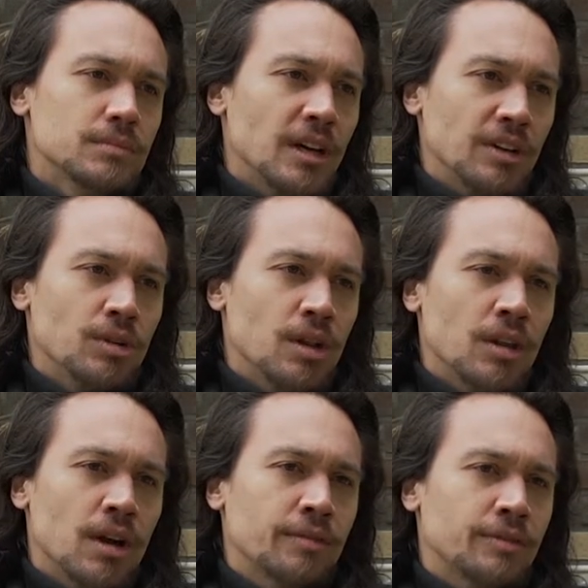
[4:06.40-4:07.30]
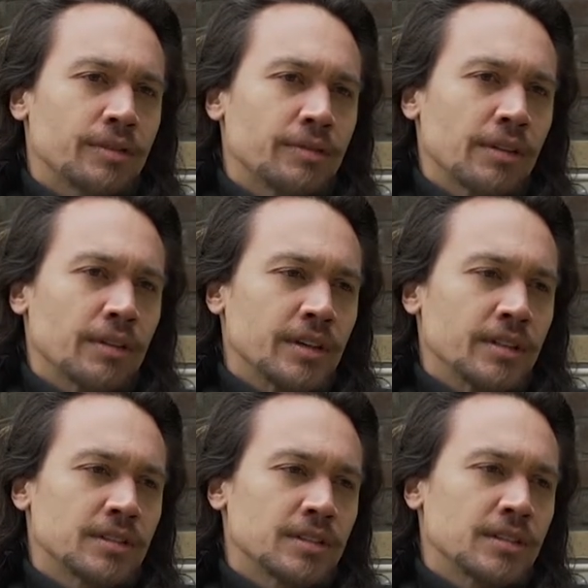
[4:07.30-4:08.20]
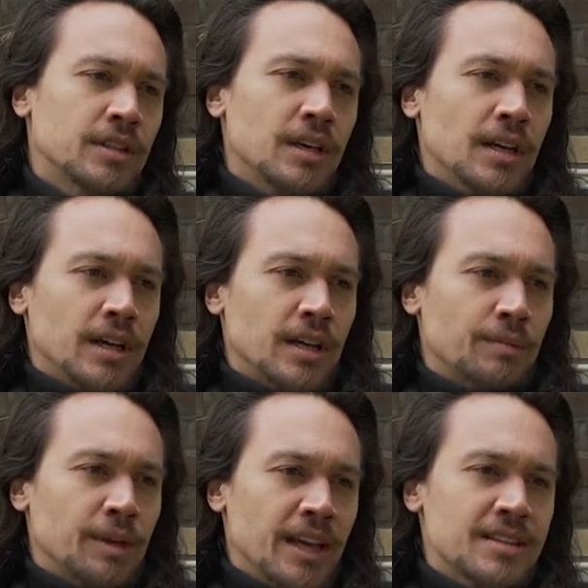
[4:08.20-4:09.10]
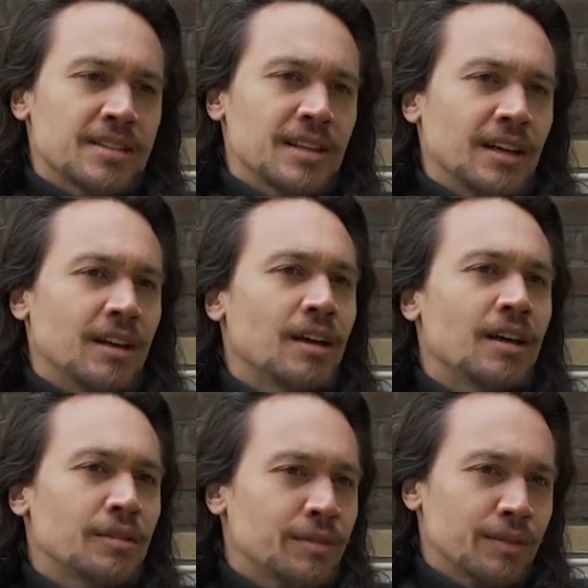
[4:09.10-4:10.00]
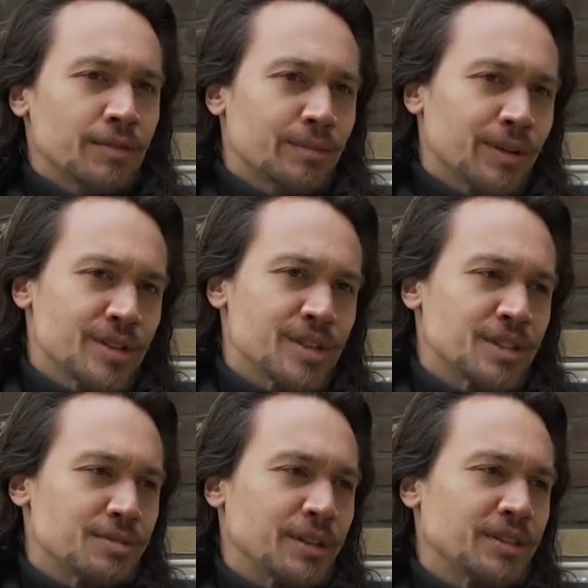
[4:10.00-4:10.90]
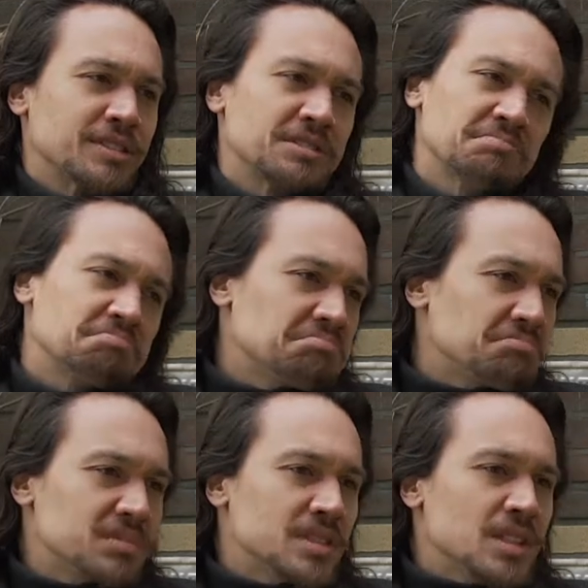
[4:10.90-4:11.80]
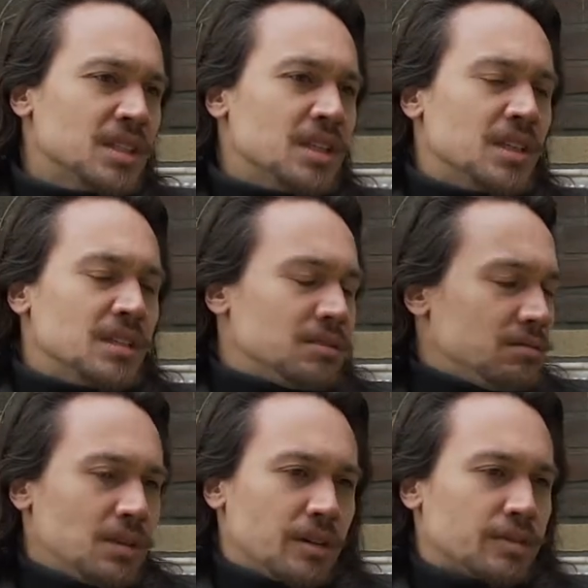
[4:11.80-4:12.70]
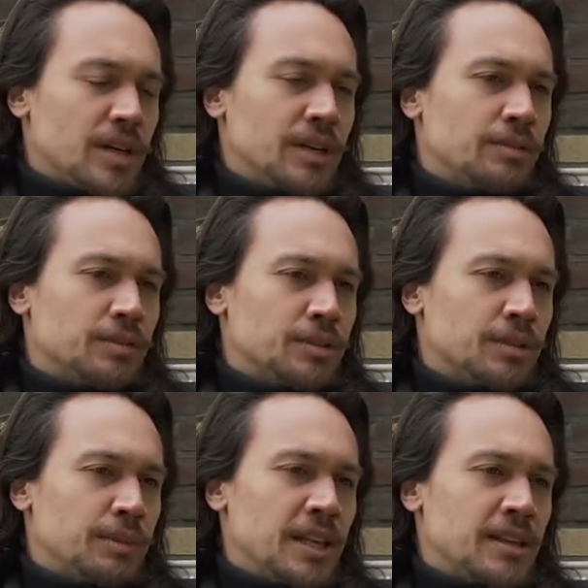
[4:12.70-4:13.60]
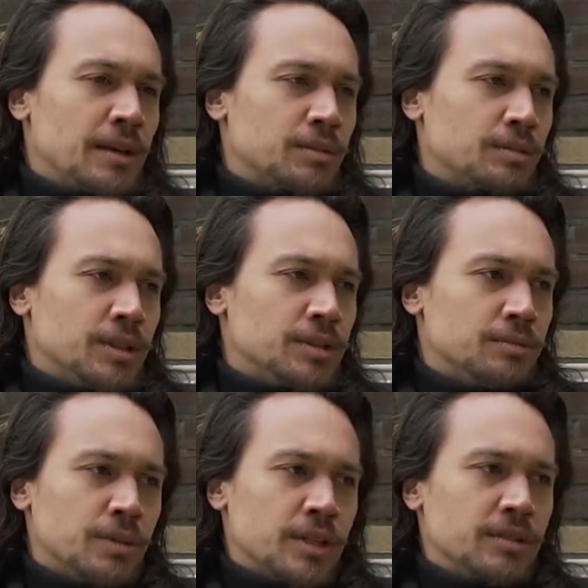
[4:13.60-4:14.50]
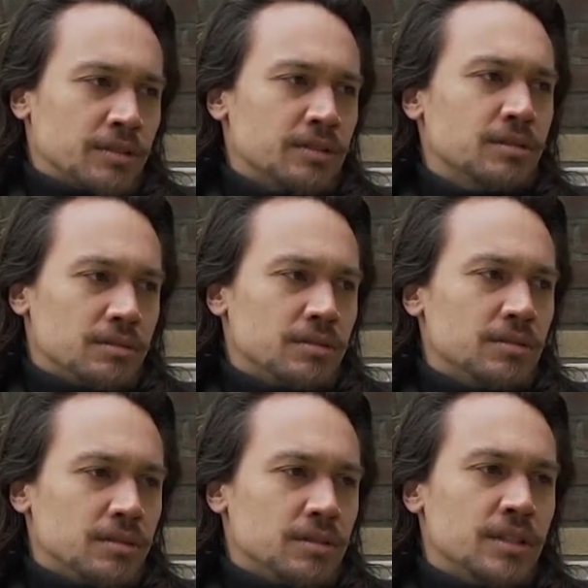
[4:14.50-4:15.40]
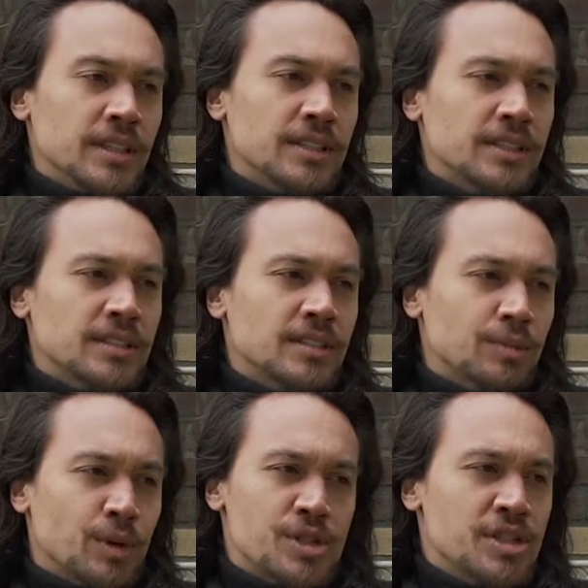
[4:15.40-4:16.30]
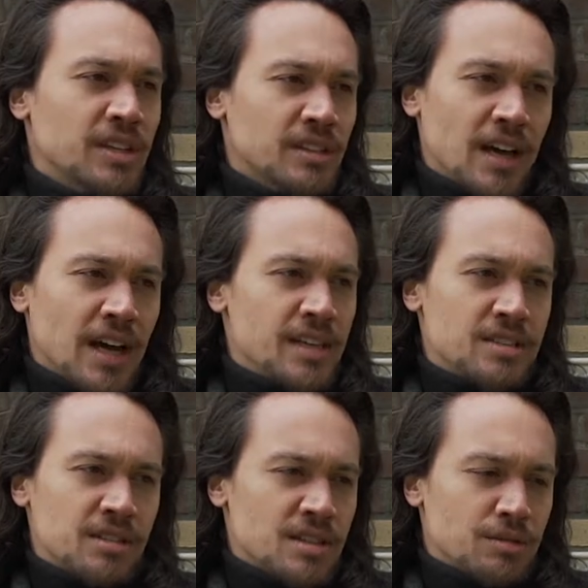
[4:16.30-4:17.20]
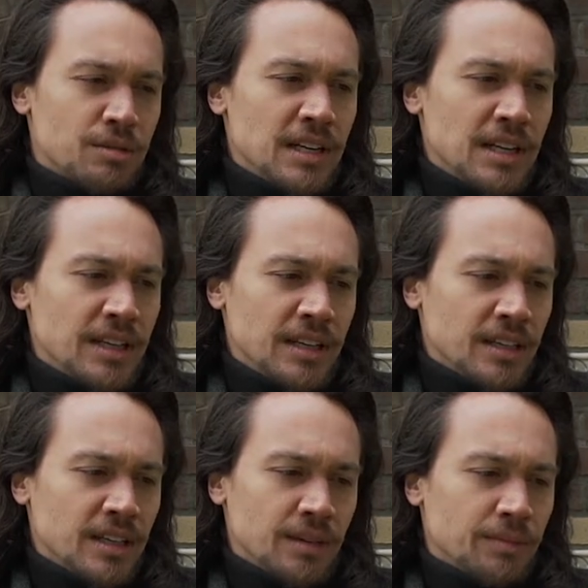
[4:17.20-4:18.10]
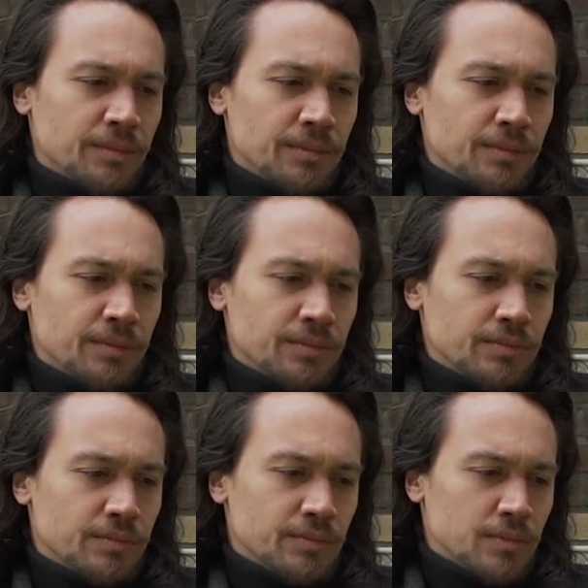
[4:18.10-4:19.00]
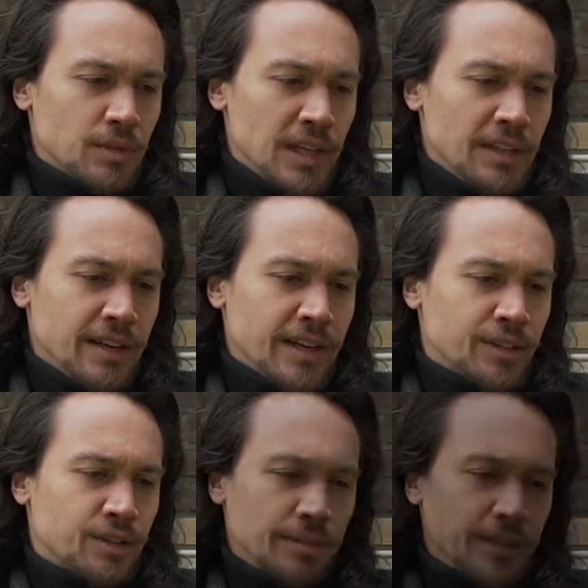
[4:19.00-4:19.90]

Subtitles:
I do a lot of different things and I'm canceling a lot of different projects because, well, for many types of reasons, but this project is really, really dear to